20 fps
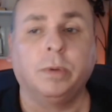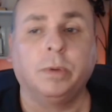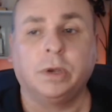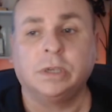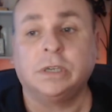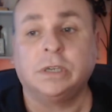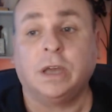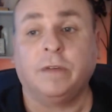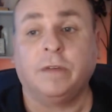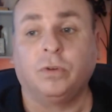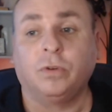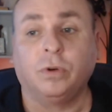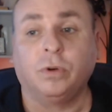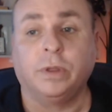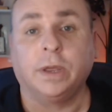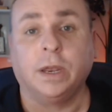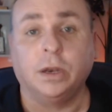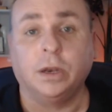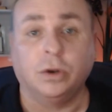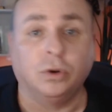because after all,
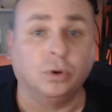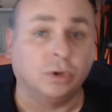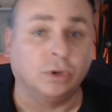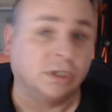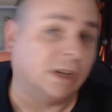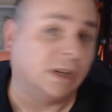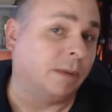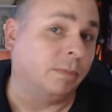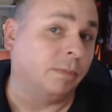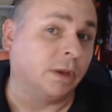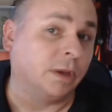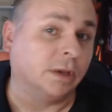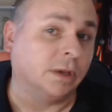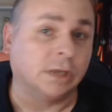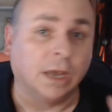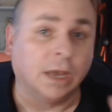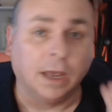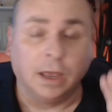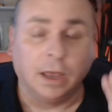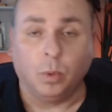they're going to do some
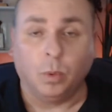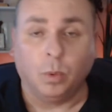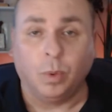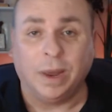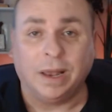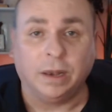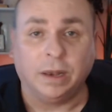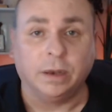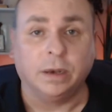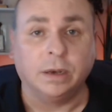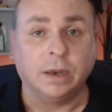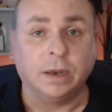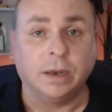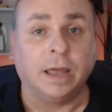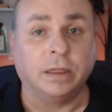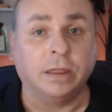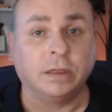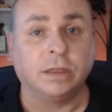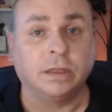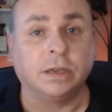things well and
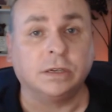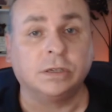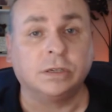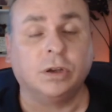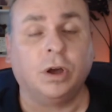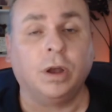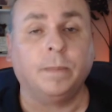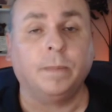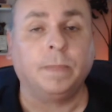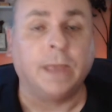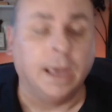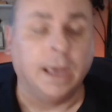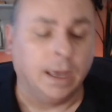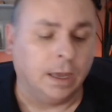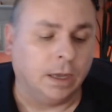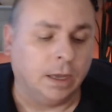other things not,